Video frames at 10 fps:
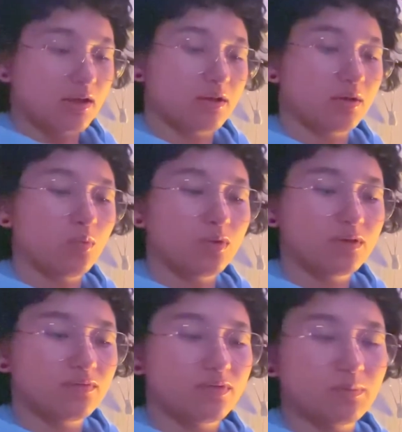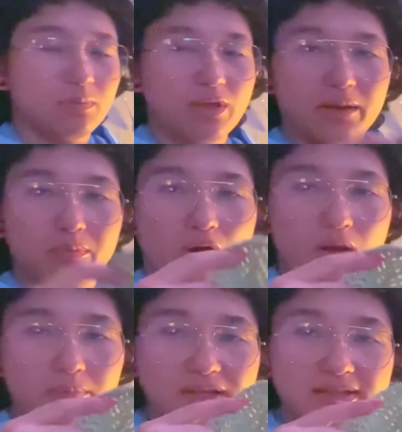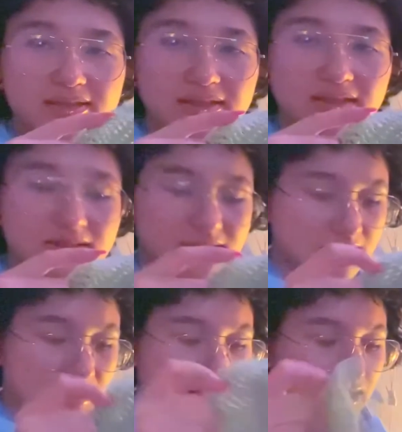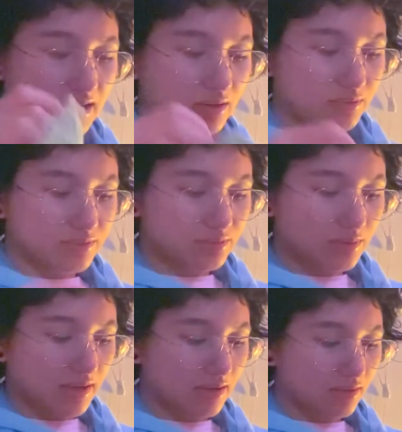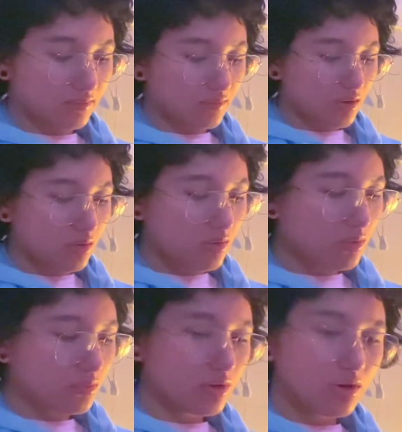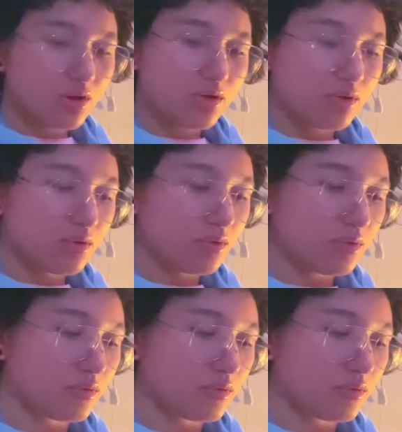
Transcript: one of the like bra pieces, and then I also have, oh no,